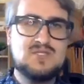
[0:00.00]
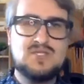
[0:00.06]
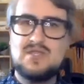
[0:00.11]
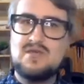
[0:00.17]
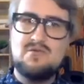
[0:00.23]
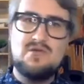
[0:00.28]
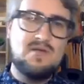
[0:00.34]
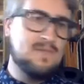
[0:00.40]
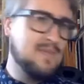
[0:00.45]
so
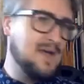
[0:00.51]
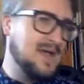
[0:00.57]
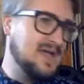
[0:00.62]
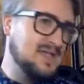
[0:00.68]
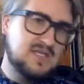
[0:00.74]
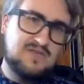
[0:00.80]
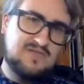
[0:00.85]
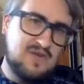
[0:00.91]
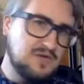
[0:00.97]
they're an
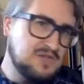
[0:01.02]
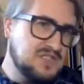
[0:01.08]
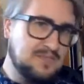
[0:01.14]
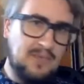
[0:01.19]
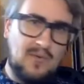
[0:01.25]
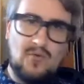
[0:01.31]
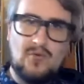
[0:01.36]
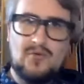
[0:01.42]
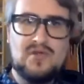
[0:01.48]
amazing, very
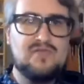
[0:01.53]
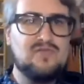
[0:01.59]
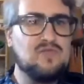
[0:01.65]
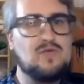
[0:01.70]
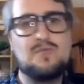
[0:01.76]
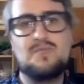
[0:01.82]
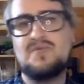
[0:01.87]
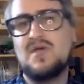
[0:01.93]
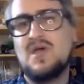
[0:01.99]
supportive
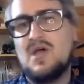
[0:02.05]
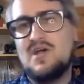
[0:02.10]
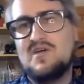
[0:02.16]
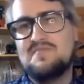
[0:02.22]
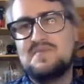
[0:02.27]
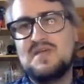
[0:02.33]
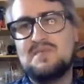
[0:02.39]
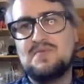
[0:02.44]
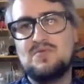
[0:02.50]
group
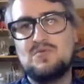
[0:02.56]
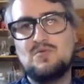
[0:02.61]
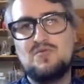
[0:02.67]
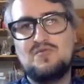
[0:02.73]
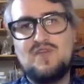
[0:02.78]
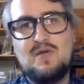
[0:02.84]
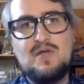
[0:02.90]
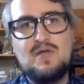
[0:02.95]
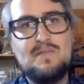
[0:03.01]
of people who
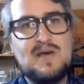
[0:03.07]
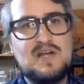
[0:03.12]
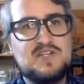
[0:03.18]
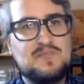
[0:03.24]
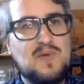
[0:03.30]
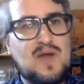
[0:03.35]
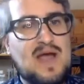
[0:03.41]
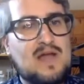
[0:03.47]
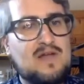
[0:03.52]
are very
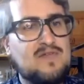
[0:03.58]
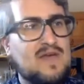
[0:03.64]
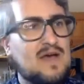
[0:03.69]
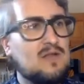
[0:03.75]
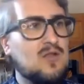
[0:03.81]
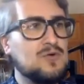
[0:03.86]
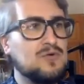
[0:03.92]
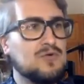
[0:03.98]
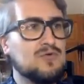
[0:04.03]
much proud of
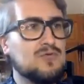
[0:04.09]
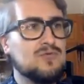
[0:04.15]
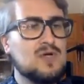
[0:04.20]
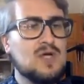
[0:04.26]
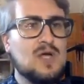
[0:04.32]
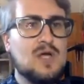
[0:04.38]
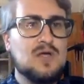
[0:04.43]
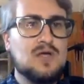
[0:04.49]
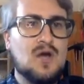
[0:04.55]
our local
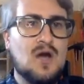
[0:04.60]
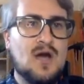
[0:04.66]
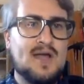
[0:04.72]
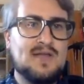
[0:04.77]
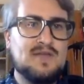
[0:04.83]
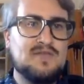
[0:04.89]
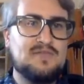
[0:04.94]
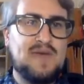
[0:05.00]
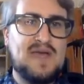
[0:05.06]

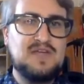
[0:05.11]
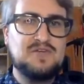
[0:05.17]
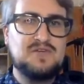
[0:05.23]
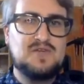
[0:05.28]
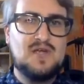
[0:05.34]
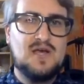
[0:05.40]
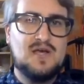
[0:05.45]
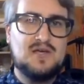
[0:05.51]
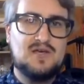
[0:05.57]
kind of
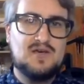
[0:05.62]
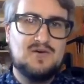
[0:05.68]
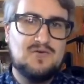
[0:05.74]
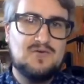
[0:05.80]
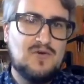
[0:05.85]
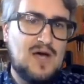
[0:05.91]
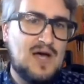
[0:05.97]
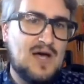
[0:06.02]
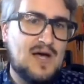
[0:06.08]

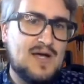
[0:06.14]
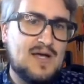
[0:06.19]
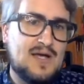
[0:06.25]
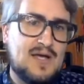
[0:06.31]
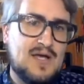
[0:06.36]
patriarchal